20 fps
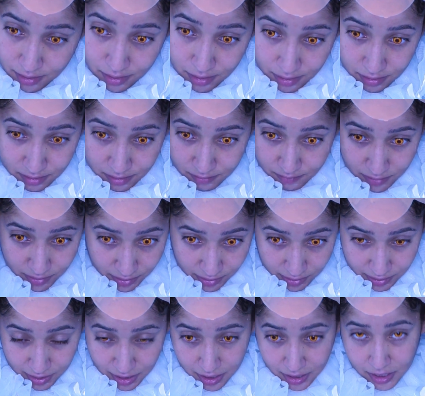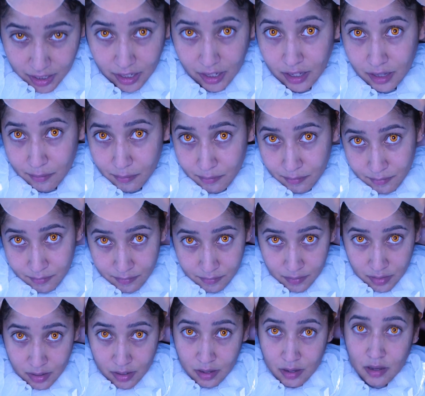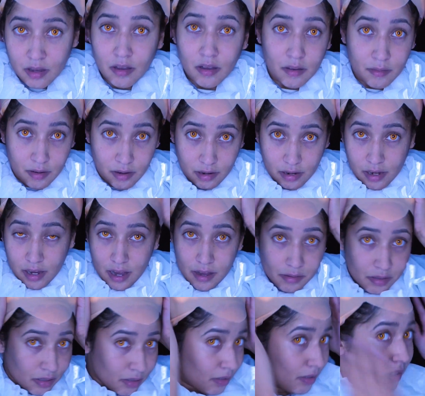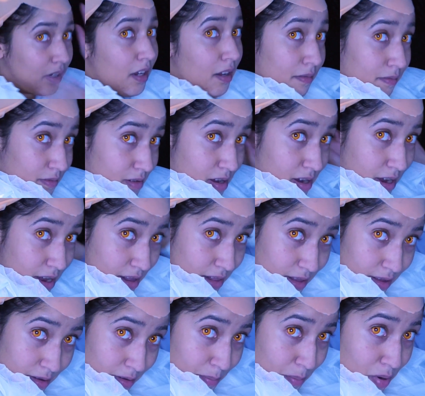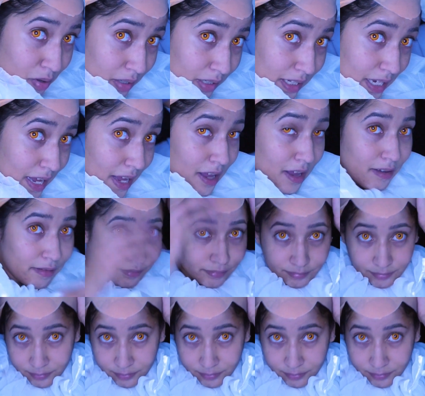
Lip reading: It wasn't tucking in my castle. Yep, I got a little ponytail.